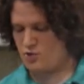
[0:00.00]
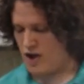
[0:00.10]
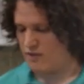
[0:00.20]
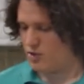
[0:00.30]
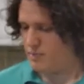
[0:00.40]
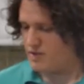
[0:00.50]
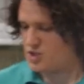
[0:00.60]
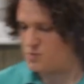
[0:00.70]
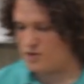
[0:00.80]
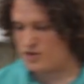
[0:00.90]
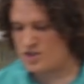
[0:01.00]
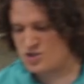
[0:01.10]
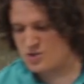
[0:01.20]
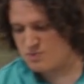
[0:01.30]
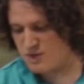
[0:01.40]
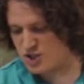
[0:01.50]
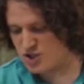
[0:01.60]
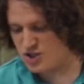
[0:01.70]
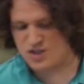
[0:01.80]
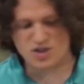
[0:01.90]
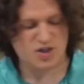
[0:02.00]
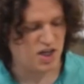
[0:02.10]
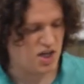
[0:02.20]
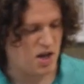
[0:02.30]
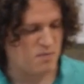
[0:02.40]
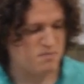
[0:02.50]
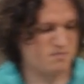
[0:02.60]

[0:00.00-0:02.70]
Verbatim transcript: do have a little bit of spillage, make sure you just clean it up